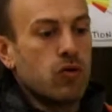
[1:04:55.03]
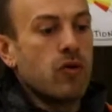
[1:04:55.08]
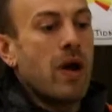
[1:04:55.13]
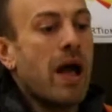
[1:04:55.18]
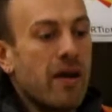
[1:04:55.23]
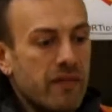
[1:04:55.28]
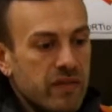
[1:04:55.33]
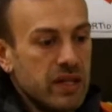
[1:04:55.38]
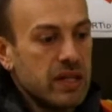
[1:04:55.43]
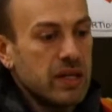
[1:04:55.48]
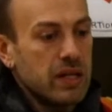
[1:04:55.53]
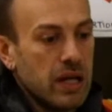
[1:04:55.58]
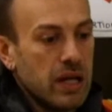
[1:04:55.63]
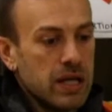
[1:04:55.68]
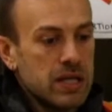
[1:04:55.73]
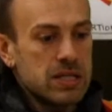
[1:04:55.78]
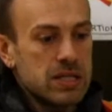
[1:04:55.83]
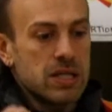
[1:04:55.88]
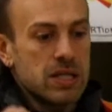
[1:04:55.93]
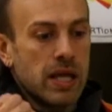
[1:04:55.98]

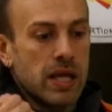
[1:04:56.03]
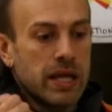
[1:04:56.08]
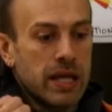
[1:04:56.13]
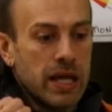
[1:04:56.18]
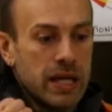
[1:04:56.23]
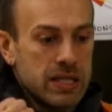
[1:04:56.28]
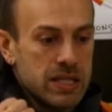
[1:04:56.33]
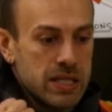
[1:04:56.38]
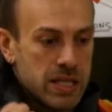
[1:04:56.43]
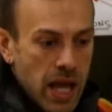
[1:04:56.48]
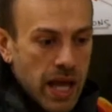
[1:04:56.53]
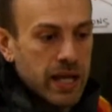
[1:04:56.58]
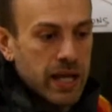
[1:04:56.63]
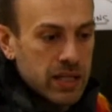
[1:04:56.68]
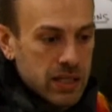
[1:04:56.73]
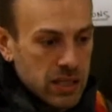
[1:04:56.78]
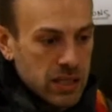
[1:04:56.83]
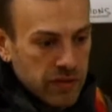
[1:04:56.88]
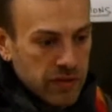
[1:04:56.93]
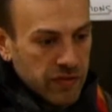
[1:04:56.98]
gravity is like a
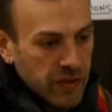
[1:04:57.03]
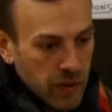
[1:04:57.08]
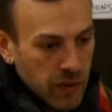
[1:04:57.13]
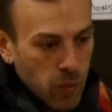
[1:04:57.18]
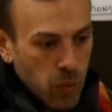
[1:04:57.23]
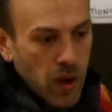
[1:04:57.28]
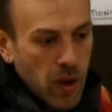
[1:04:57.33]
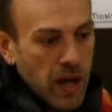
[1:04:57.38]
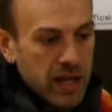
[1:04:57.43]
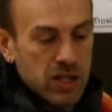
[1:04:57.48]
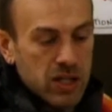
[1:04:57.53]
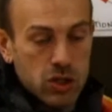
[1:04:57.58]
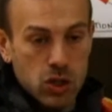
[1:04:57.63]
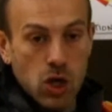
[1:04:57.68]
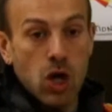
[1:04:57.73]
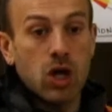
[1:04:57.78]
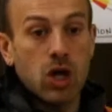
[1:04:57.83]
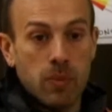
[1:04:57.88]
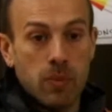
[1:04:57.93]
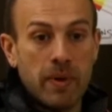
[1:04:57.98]
scientific way to
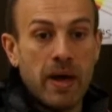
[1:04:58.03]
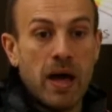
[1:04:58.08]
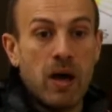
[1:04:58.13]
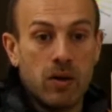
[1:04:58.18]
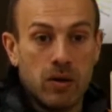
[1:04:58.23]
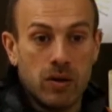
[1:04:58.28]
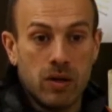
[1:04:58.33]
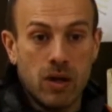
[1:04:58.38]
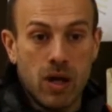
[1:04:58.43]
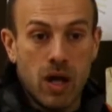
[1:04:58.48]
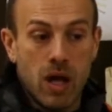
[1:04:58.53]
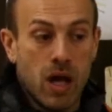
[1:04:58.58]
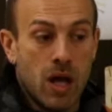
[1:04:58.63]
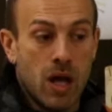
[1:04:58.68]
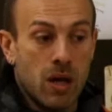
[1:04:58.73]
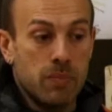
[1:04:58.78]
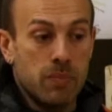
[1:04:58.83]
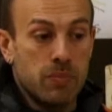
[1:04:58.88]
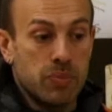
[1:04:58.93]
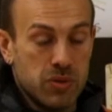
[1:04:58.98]
talk about
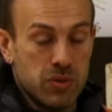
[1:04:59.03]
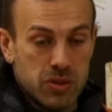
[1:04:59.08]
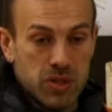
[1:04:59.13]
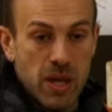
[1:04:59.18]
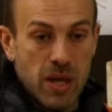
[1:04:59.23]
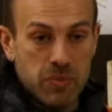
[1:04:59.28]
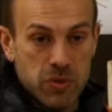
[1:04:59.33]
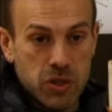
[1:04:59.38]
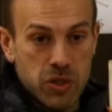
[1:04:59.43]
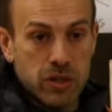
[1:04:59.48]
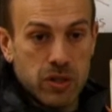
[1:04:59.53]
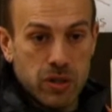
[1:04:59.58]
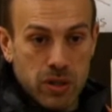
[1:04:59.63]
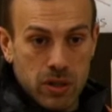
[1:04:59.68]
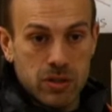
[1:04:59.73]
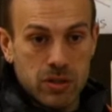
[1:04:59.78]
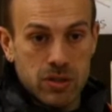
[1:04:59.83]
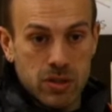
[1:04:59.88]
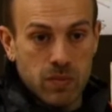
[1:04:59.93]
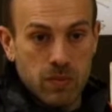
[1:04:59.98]
perception
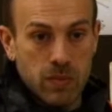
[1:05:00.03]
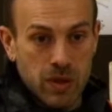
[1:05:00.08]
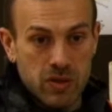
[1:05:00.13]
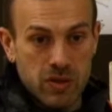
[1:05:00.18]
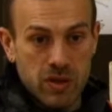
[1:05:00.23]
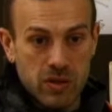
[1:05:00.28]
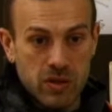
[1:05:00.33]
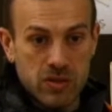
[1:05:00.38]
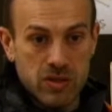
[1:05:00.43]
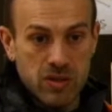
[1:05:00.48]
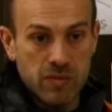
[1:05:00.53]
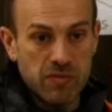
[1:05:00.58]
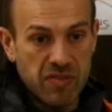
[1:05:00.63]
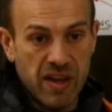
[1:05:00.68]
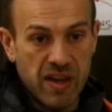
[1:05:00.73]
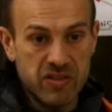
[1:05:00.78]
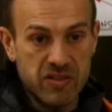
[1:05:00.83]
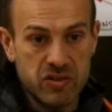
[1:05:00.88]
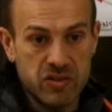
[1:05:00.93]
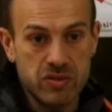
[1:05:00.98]
in some
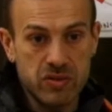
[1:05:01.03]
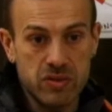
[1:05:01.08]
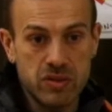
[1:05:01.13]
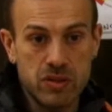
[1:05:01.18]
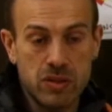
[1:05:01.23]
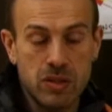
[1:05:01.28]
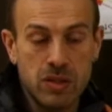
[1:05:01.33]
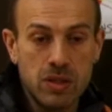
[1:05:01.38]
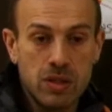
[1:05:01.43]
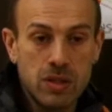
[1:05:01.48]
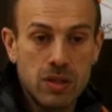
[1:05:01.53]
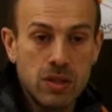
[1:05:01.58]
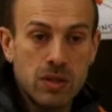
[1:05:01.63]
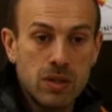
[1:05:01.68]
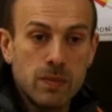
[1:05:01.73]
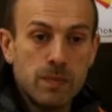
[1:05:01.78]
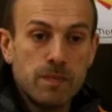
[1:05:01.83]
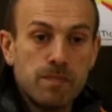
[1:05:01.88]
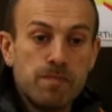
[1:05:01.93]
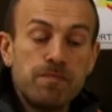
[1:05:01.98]
fashions.
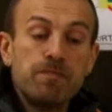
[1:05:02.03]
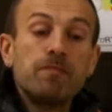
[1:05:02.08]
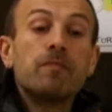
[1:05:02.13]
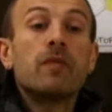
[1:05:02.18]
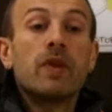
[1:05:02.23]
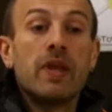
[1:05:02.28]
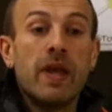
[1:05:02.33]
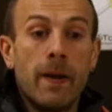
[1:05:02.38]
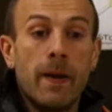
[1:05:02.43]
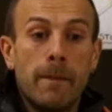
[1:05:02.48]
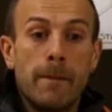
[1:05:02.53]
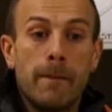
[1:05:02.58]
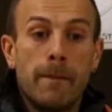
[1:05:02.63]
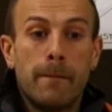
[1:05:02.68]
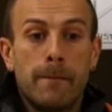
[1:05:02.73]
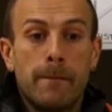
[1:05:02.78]
Yeah.